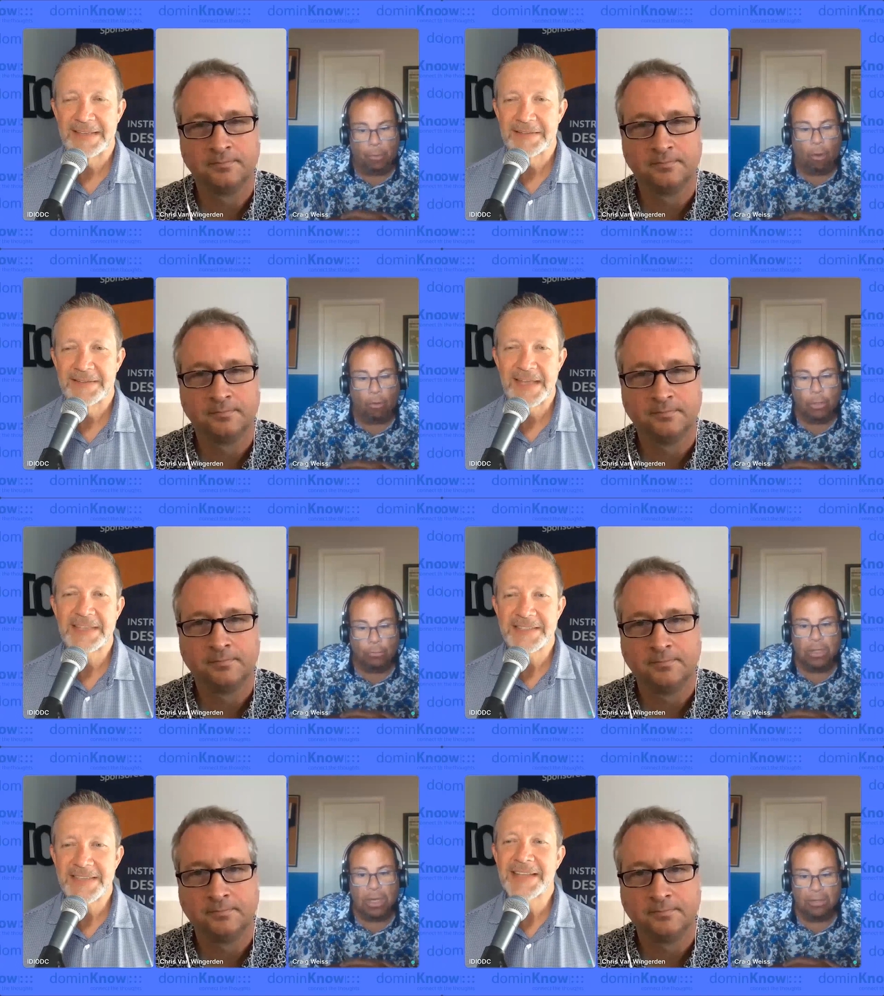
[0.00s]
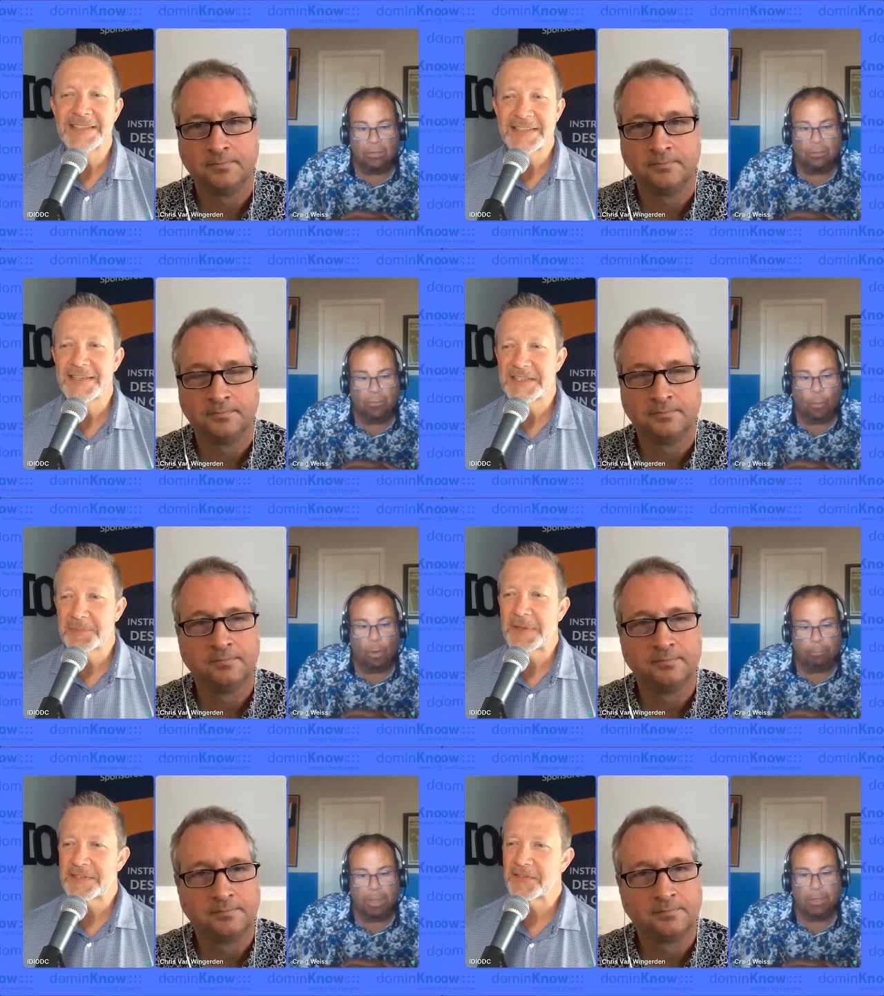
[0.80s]
Speaker 1: there are. Use that's, that's the
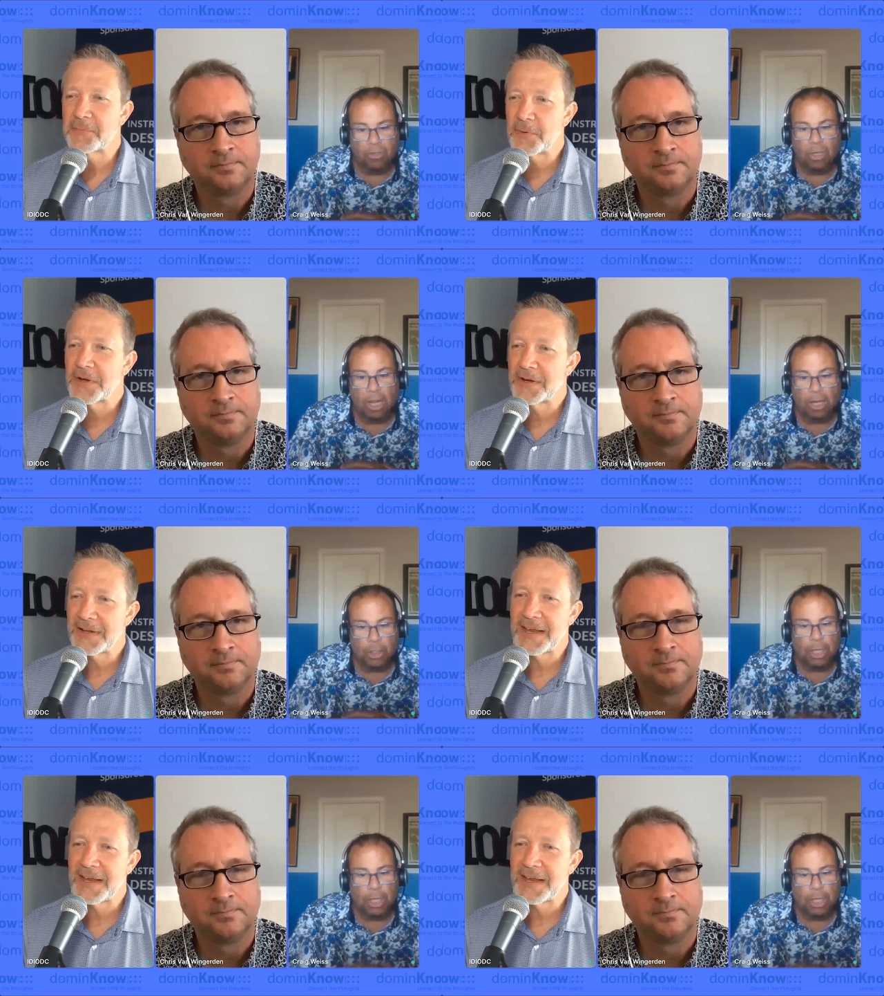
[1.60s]
expensive part.